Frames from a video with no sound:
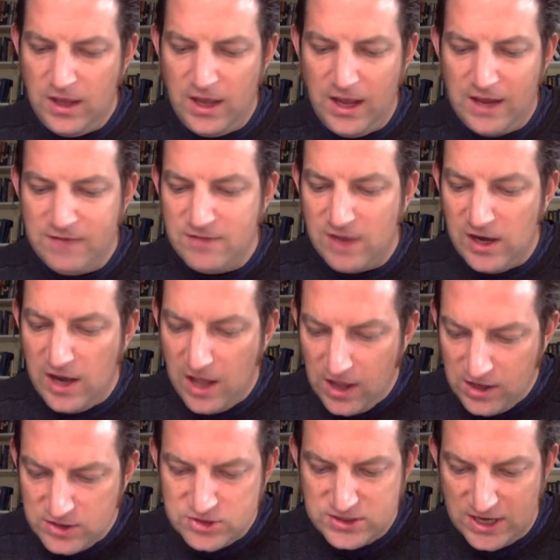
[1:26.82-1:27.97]
In the
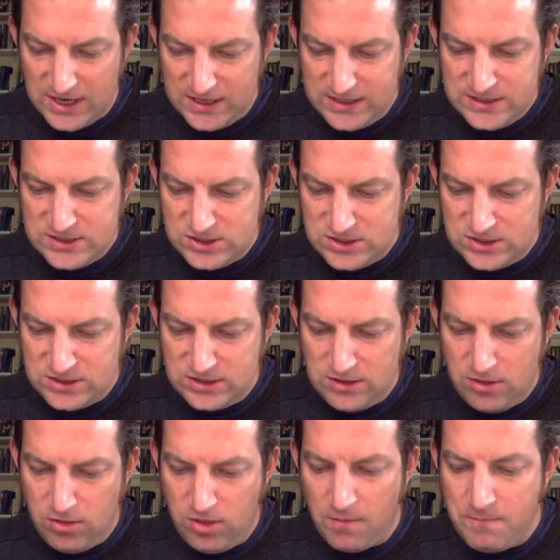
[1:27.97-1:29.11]
last days,
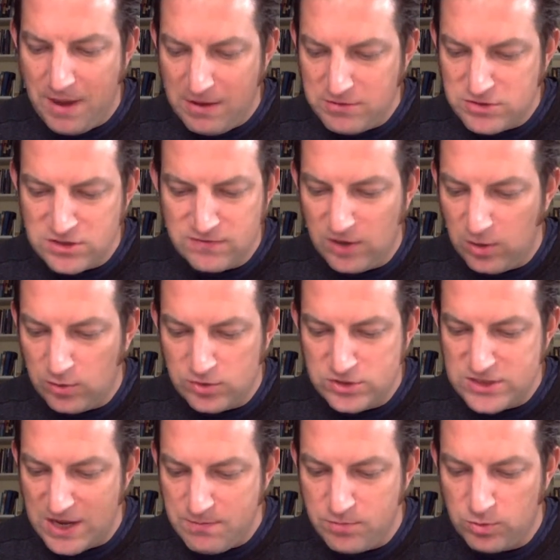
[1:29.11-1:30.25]
the mountain of the Lord's
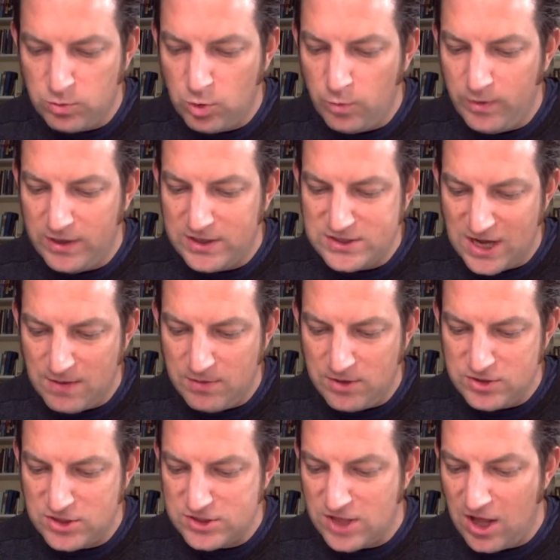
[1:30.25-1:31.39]
temple will be
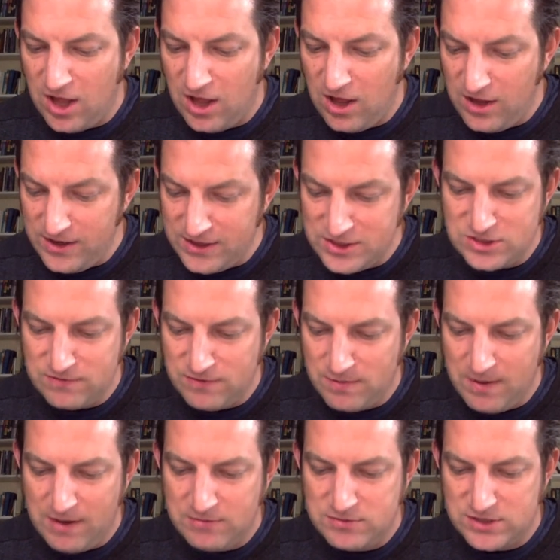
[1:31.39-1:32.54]
established as the highest of the
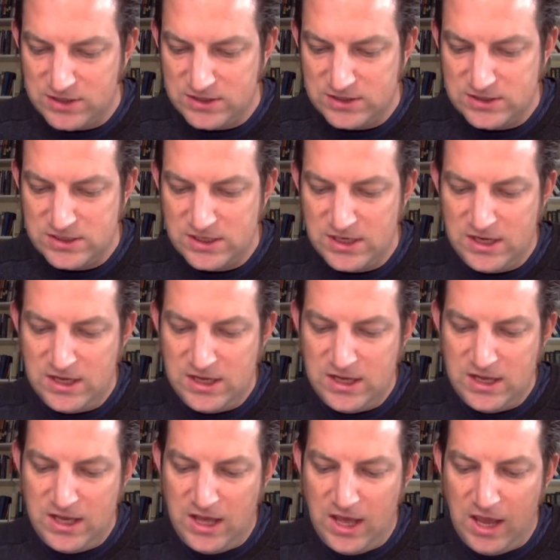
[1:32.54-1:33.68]
mountains.
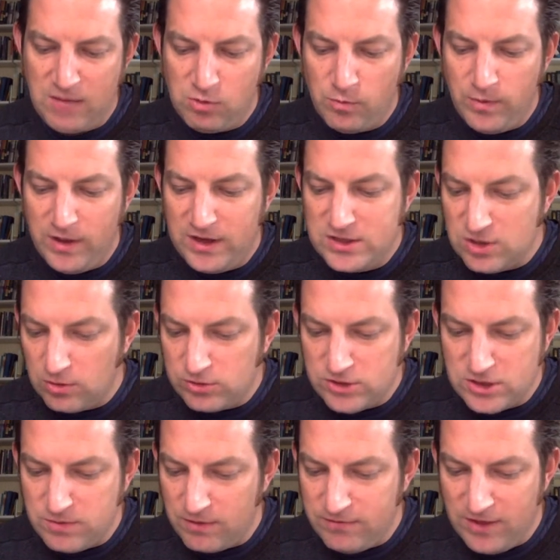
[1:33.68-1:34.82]
It will be exalted
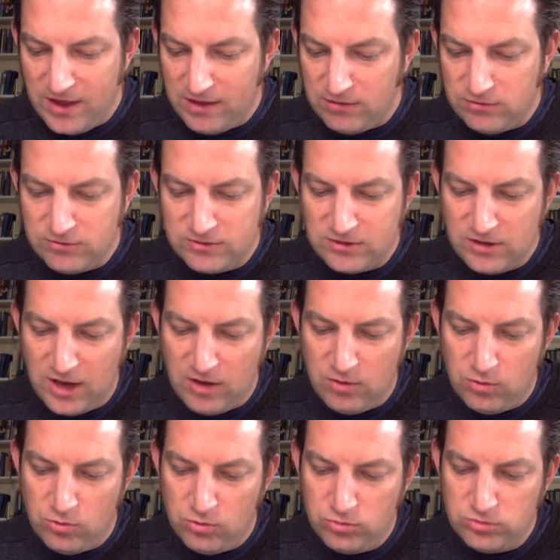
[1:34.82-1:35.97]
above the hills, and
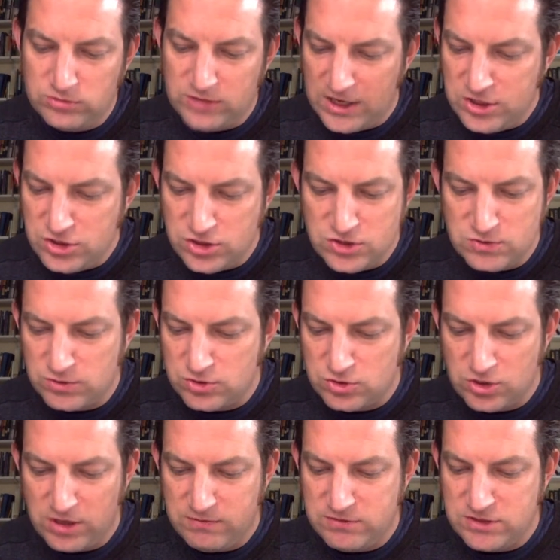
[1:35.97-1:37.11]
all nations will
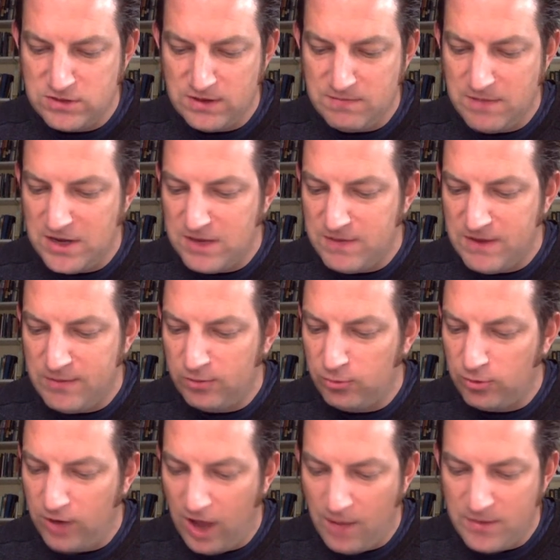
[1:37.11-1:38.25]
stream to it. Many peoples
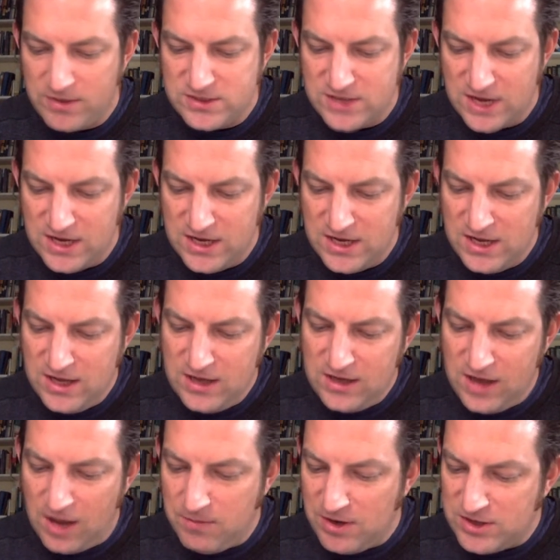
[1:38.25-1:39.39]
will come and say,
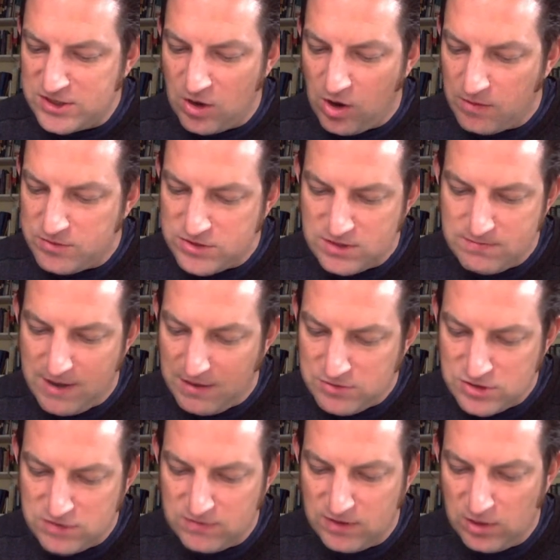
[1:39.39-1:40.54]
"Come, let us go up to the
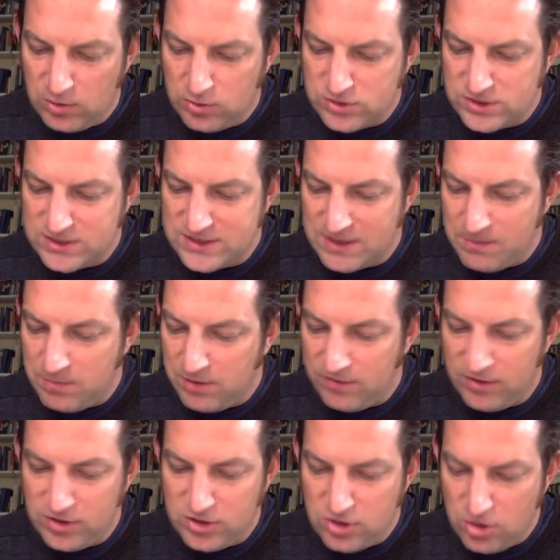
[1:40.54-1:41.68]
mountain of the Lord, to the temple of
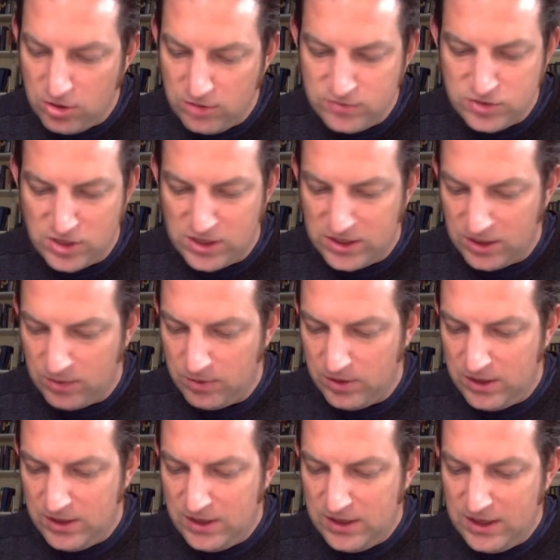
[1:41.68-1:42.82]
the God of Jacob.
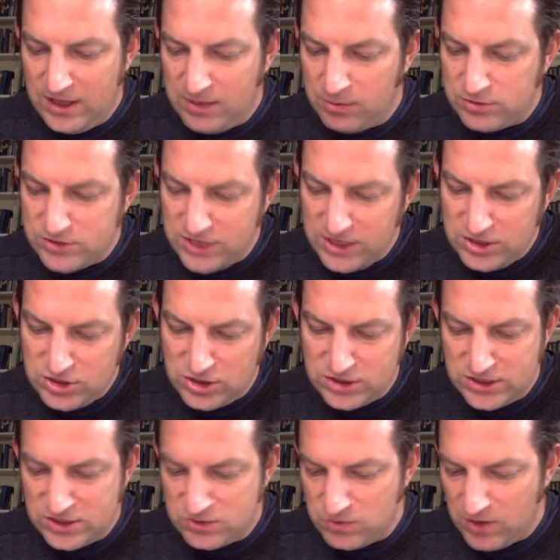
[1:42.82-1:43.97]
He will teach us
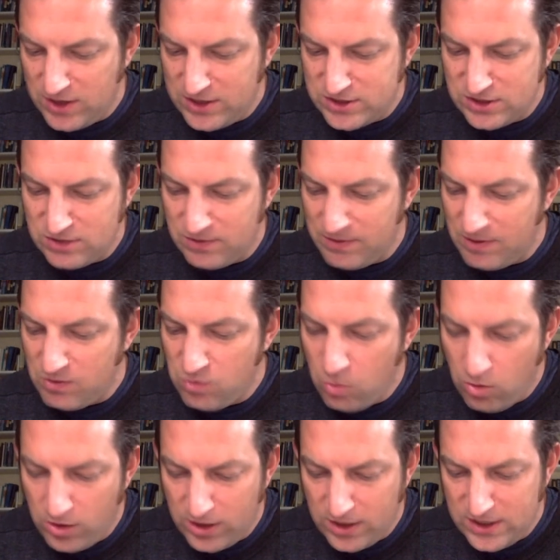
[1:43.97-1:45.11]
his ways so that we may
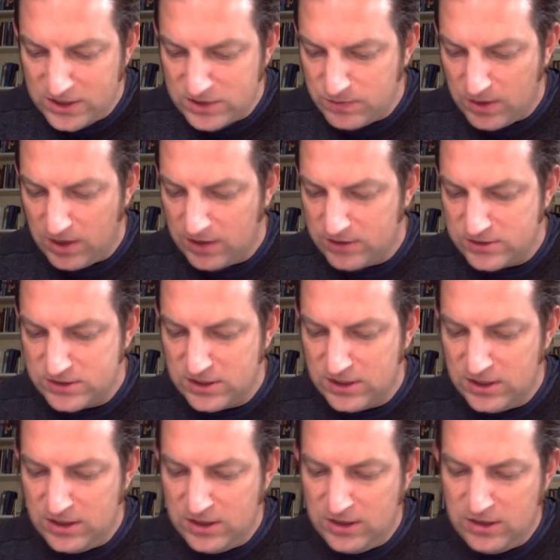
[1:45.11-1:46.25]
walk in his paths."
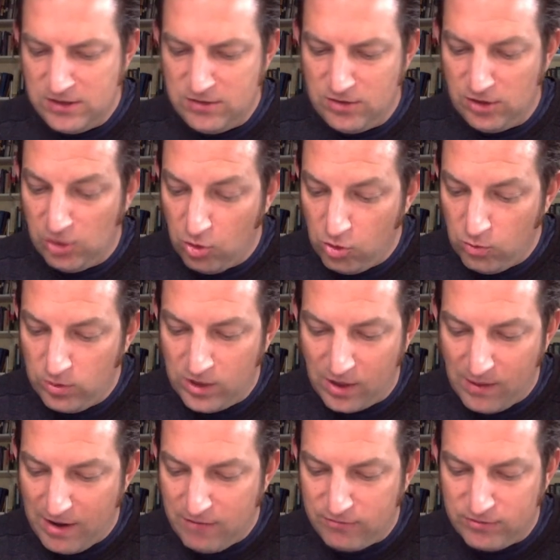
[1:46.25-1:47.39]
The law will
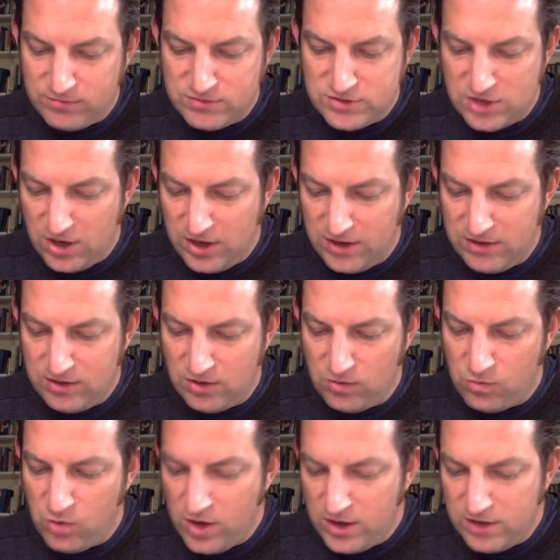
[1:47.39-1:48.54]
go out from Zion, the
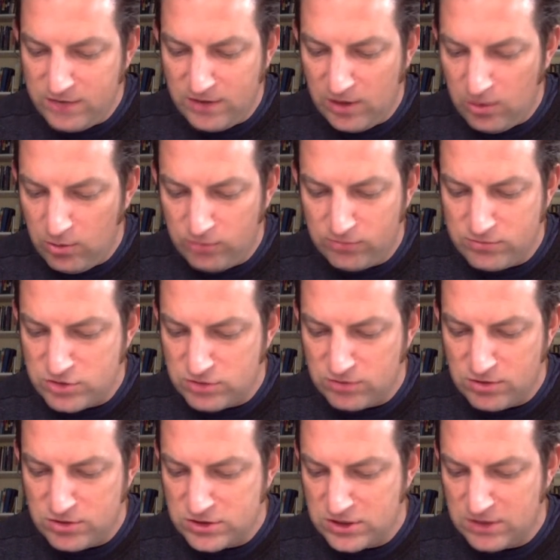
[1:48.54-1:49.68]
word of the Lord from
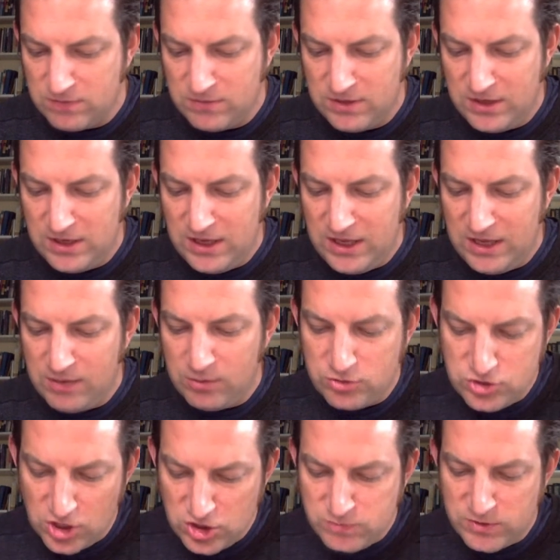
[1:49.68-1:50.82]
Jerusalem. He will
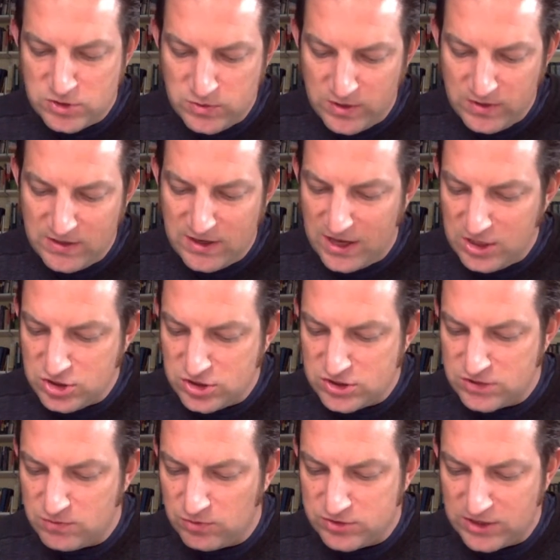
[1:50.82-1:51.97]
judge between the nations
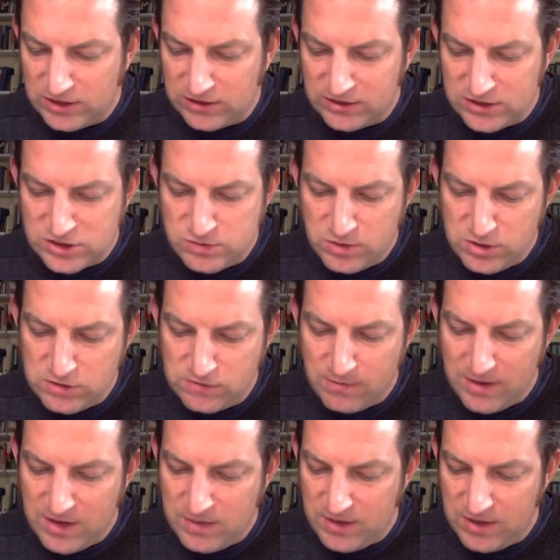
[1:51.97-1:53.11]
and will settle disputes for
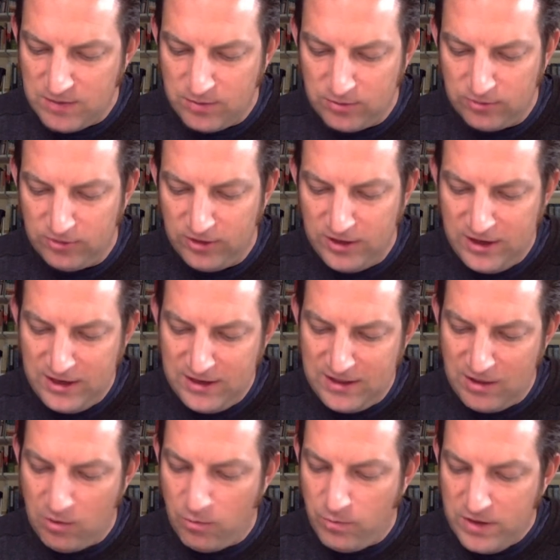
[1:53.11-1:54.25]
many peoples. They
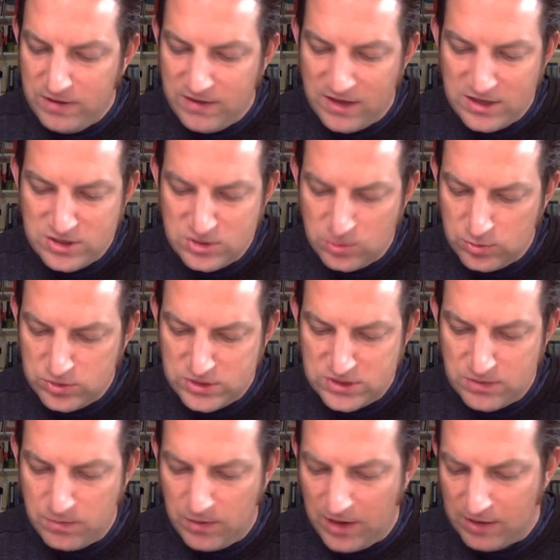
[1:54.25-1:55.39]
will beat their swords into
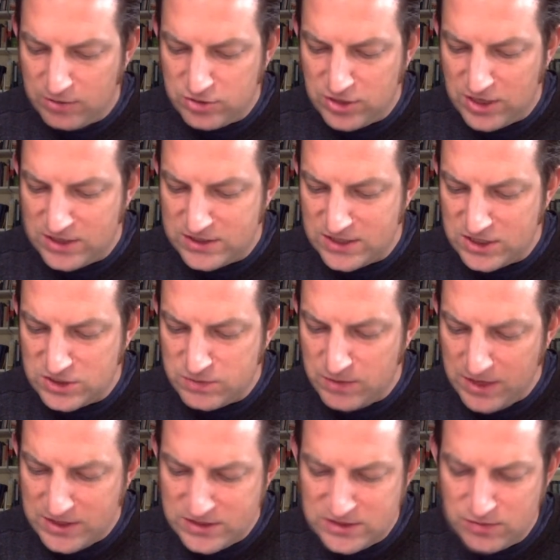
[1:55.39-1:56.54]
plowshares, their
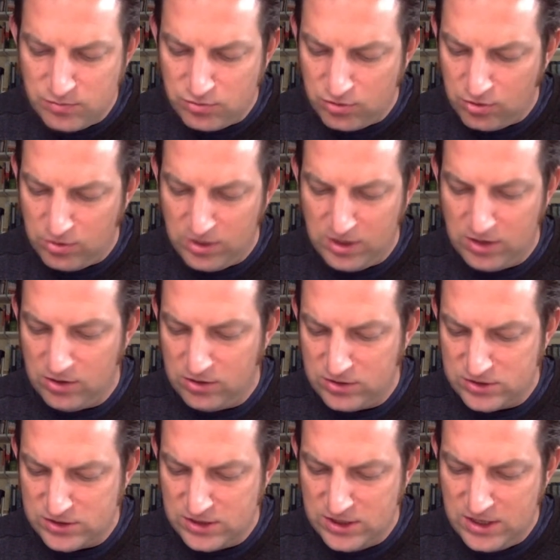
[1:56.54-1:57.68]
spears into pruning hooks.